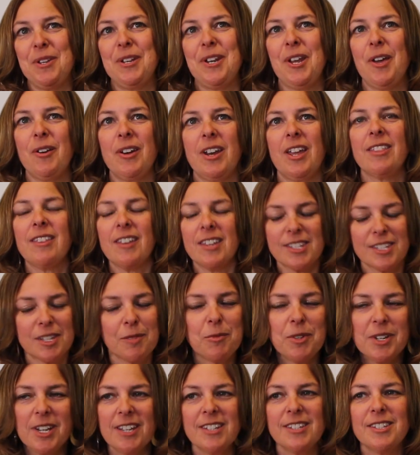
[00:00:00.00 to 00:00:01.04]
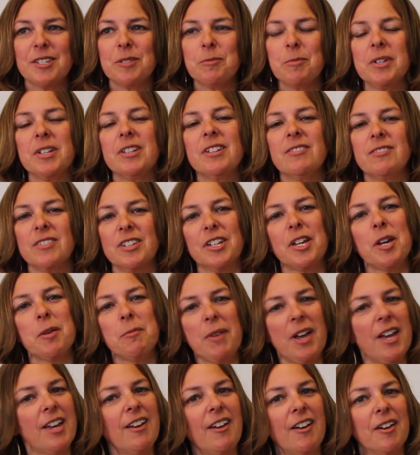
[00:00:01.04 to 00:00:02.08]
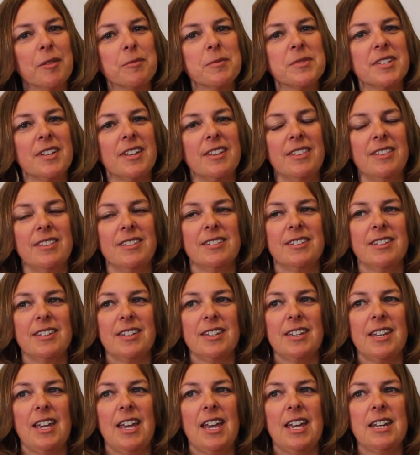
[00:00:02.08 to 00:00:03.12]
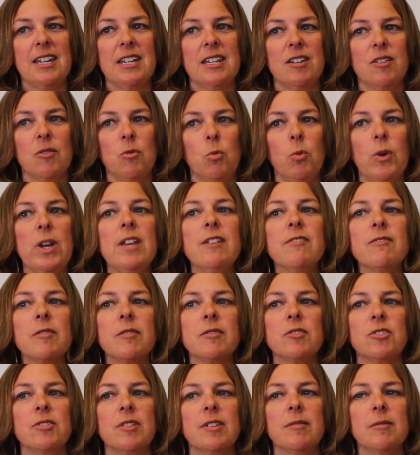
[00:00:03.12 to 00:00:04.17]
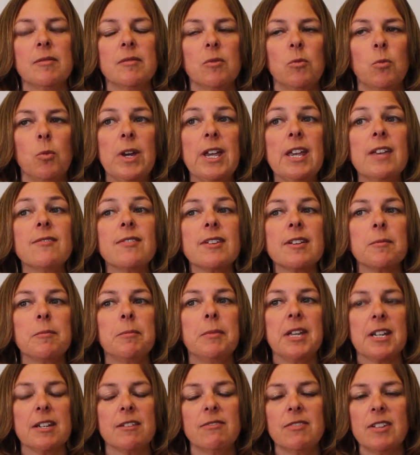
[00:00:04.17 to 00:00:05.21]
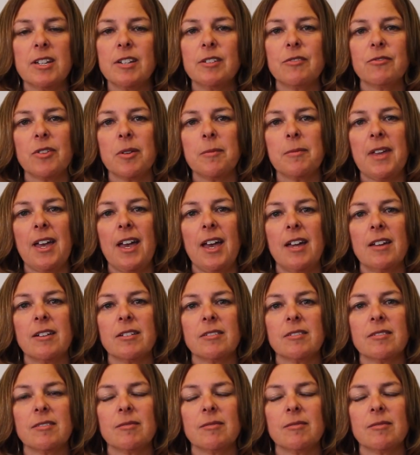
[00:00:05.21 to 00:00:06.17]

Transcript: you know, and I thought someone else has been lifting up my arms, and we've benefited from that.